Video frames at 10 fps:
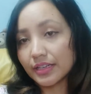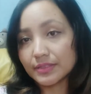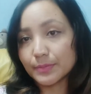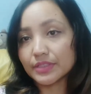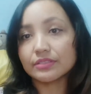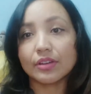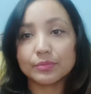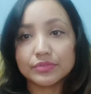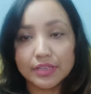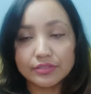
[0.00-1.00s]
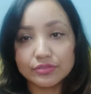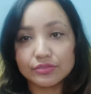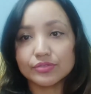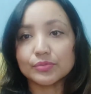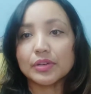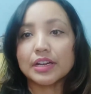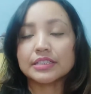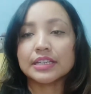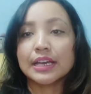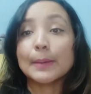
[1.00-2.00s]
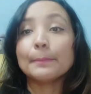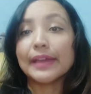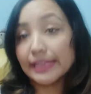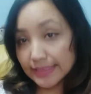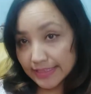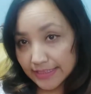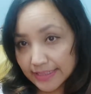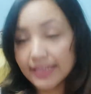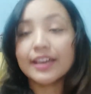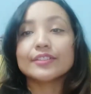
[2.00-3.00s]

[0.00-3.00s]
husband's obsession toward painting.